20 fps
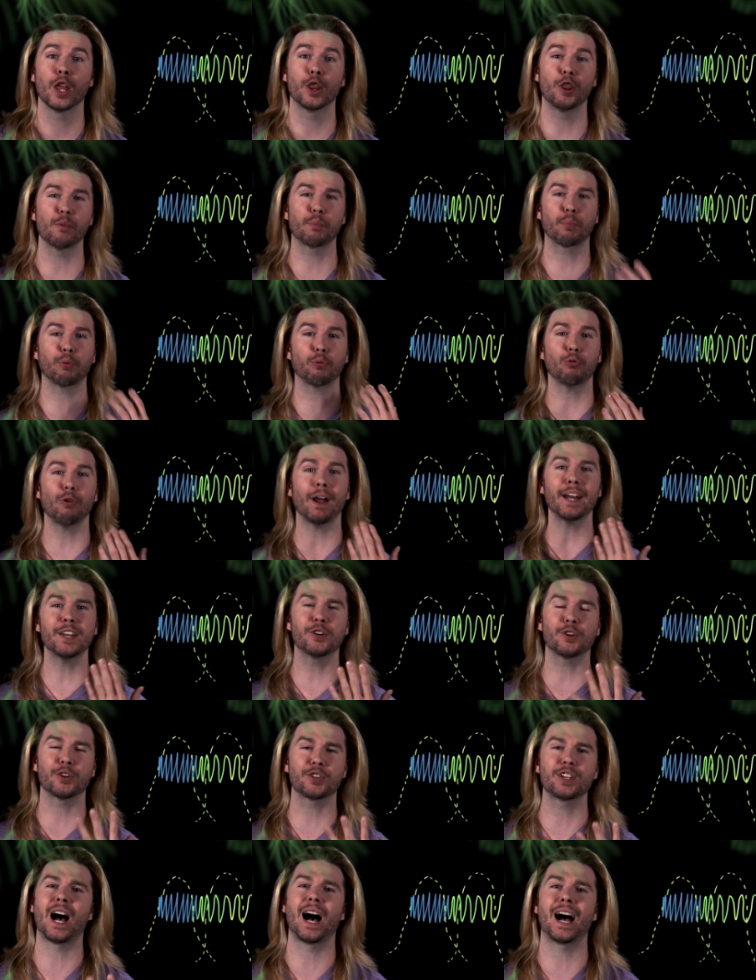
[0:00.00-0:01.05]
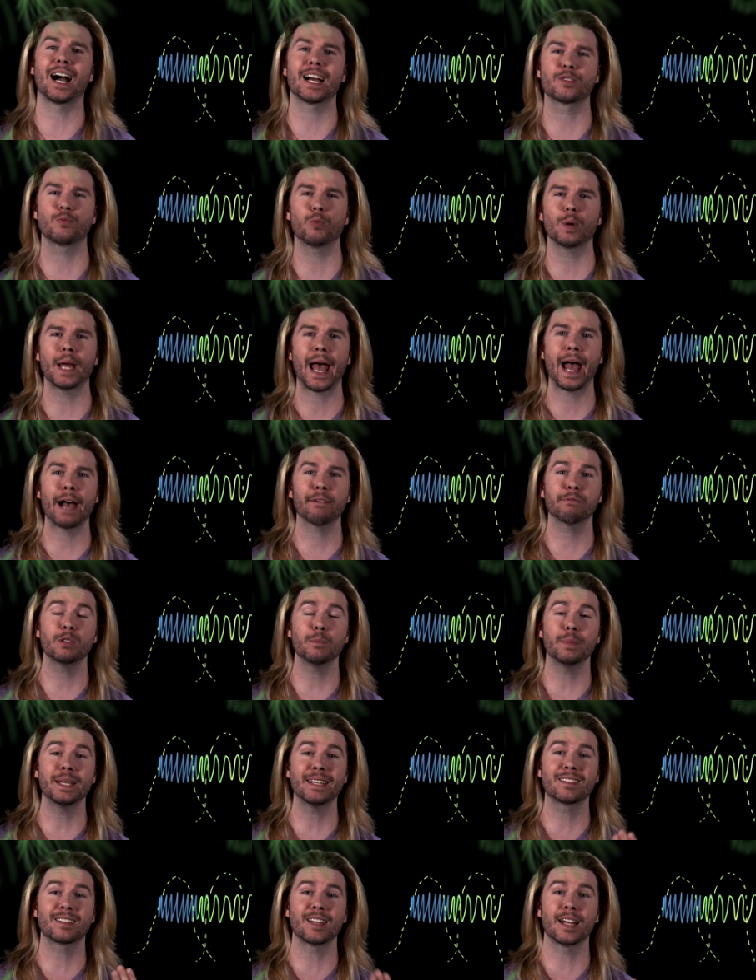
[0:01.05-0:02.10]
The predator's eyes would have to
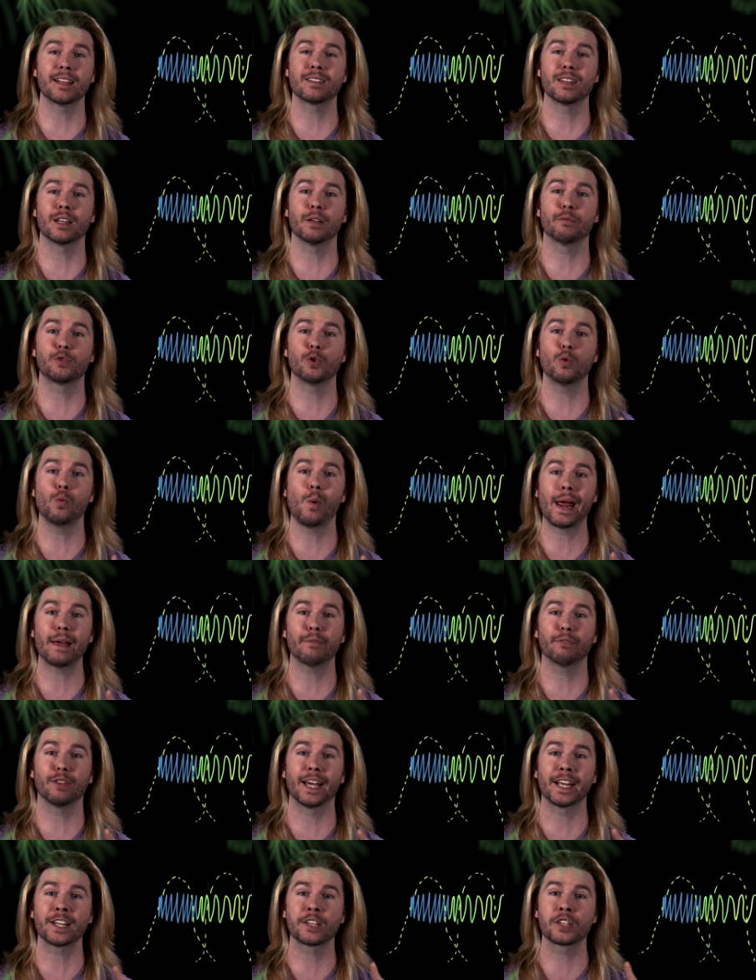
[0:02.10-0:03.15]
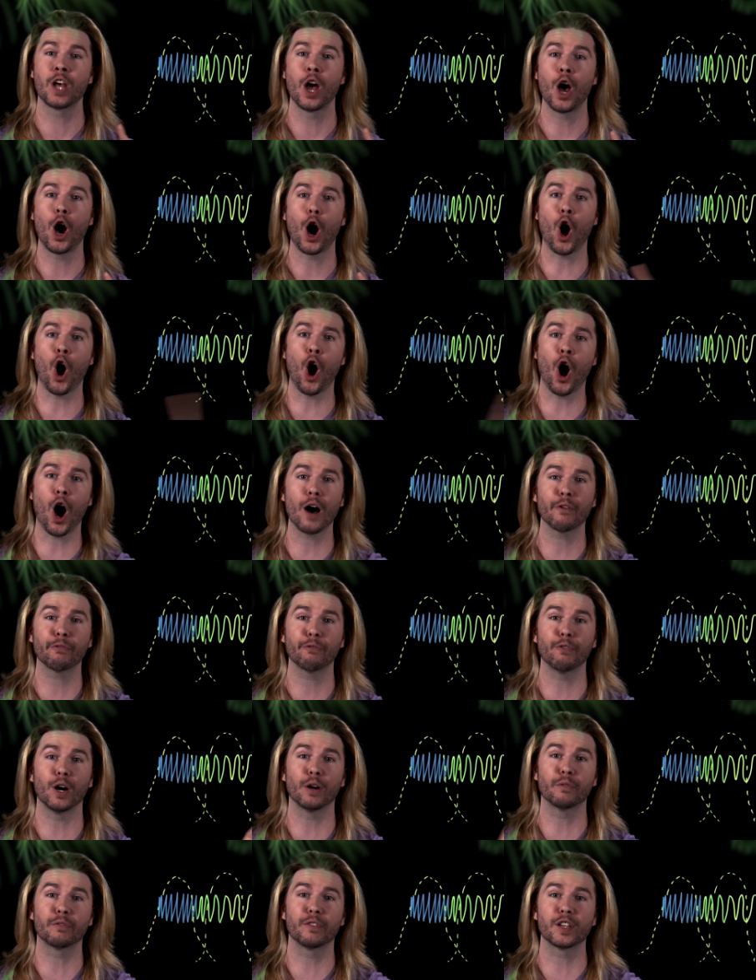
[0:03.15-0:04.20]
be sensitive to wavelengths
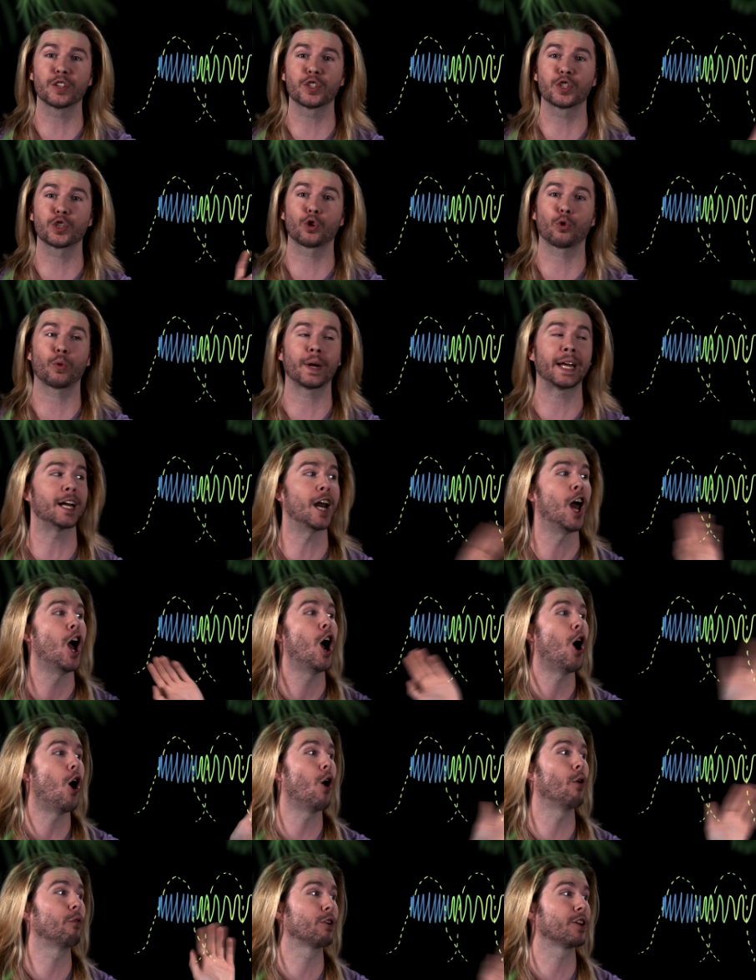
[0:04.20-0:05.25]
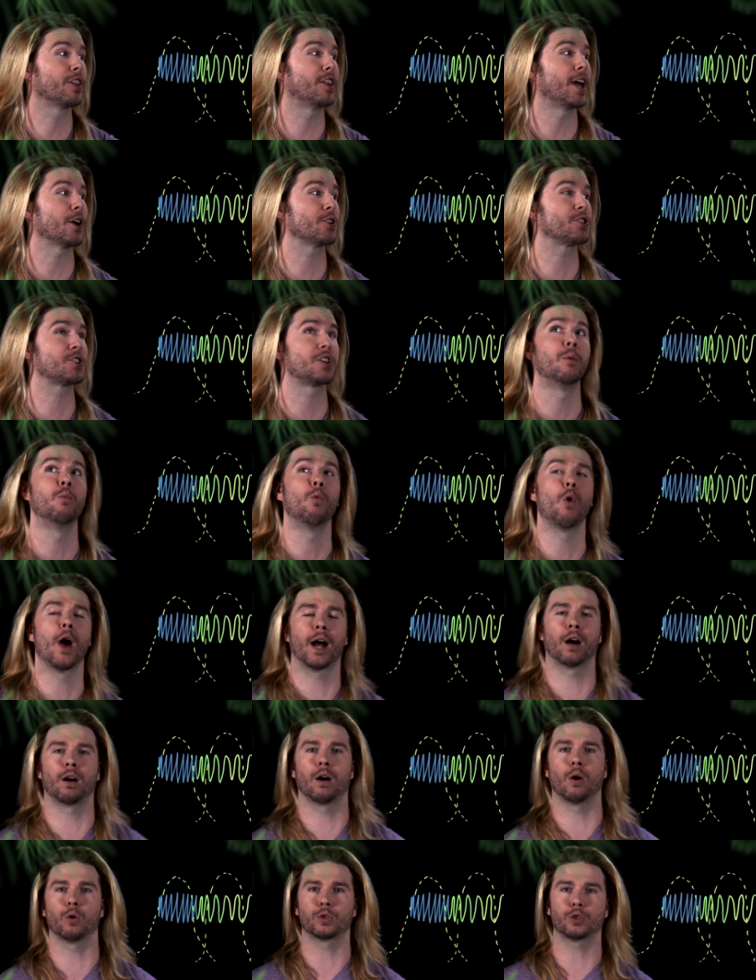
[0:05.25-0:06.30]
off of this screen over there
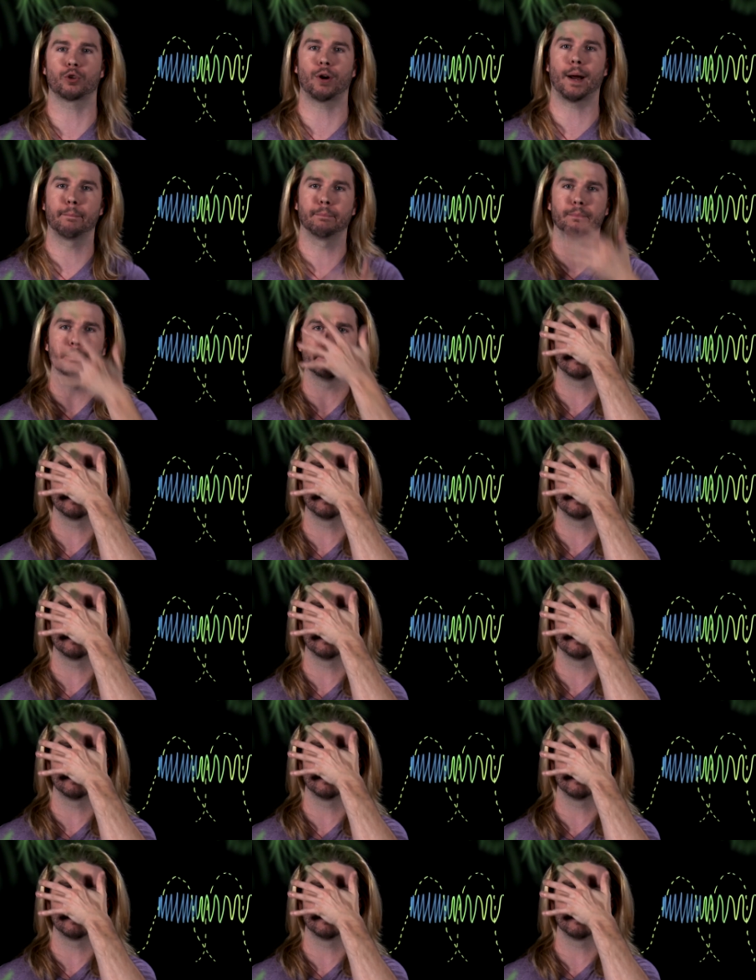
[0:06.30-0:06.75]
somewhere. Oh crap.